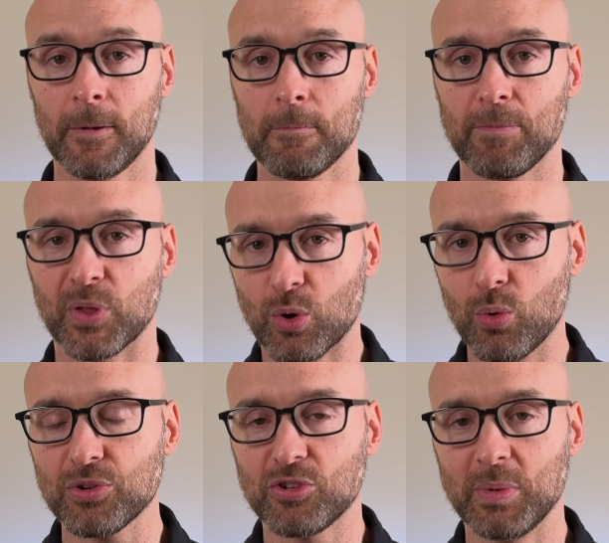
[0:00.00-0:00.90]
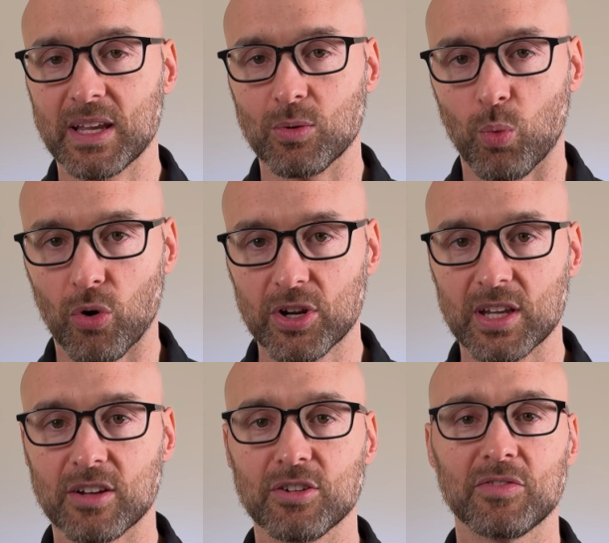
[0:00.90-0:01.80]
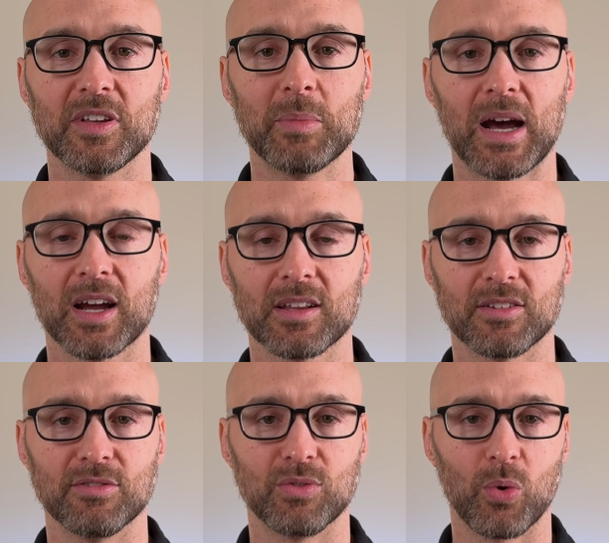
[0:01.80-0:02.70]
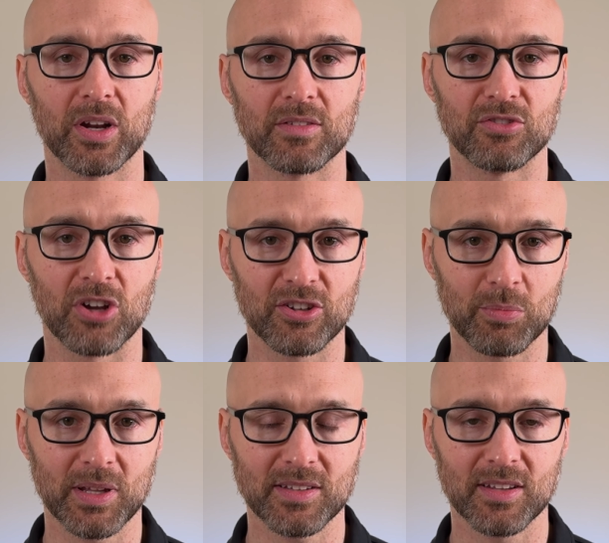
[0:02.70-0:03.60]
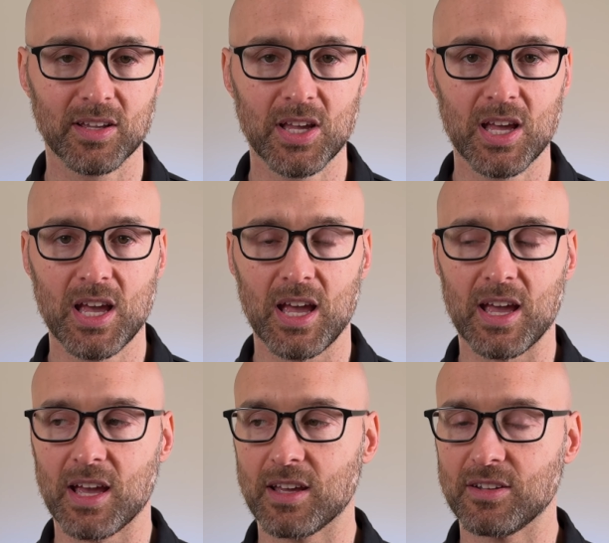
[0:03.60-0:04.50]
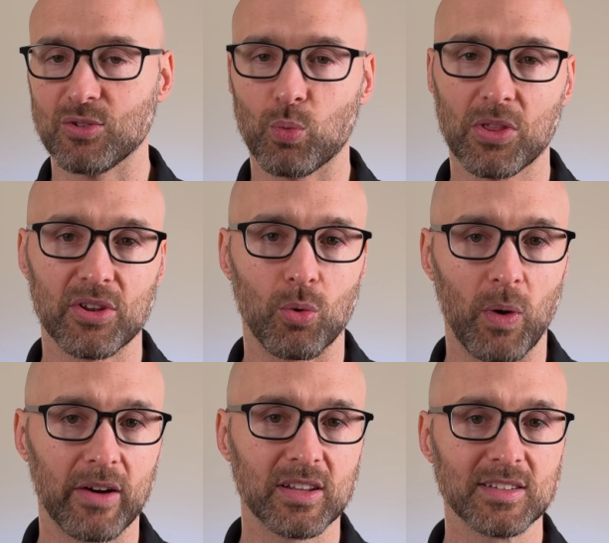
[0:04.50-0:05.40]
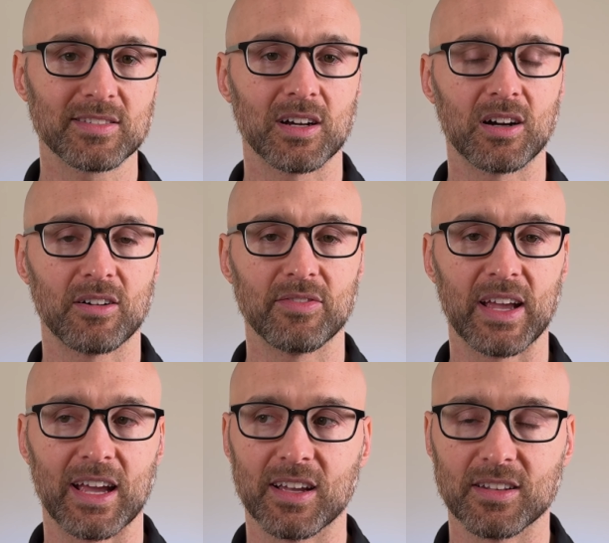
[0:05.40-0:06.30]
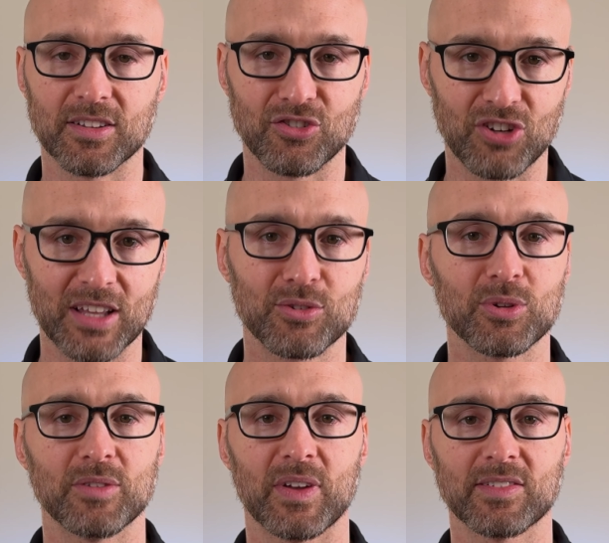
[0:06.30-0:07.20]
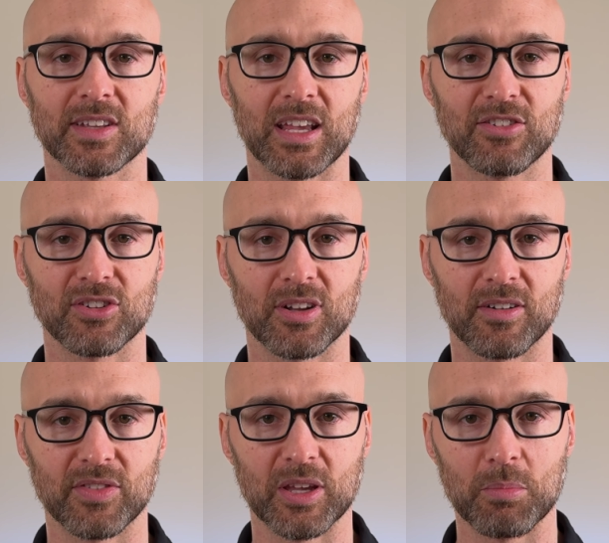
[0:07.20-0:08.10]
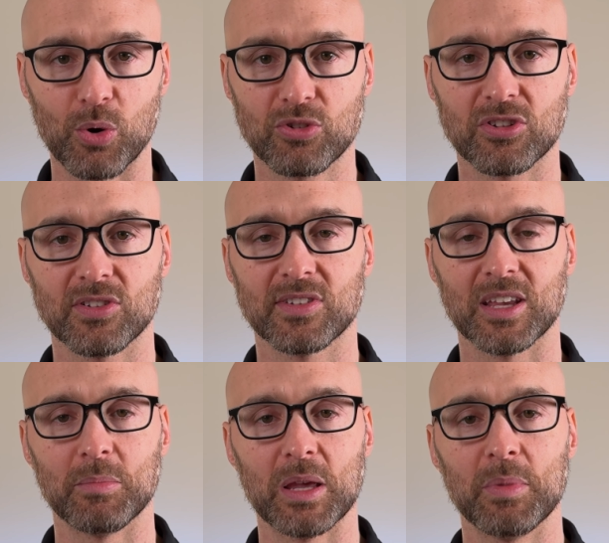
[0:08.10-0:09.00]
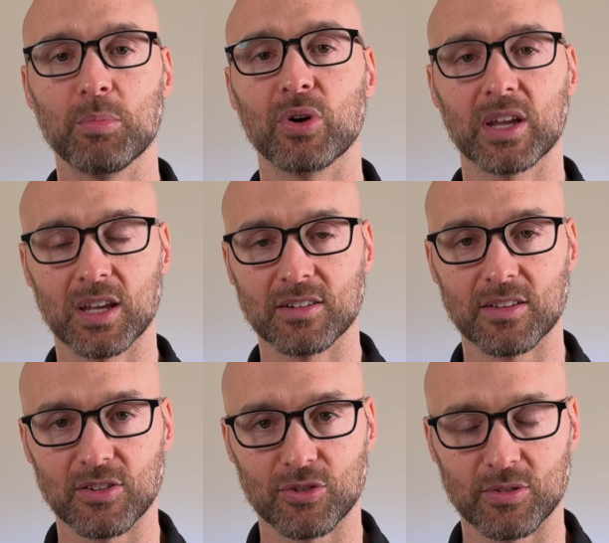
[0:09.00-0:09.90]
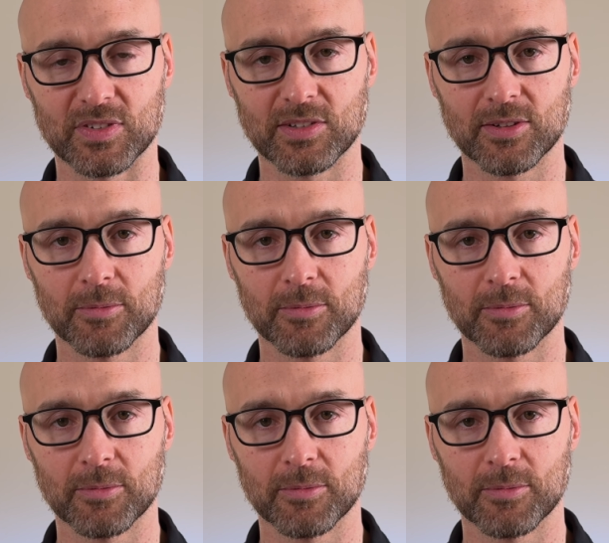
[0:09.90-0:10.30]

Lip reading: The goal is to begin working on your feedback devoid of judgment and with an awareness of and gentle investigation of the emotions it may be bringing to the surface.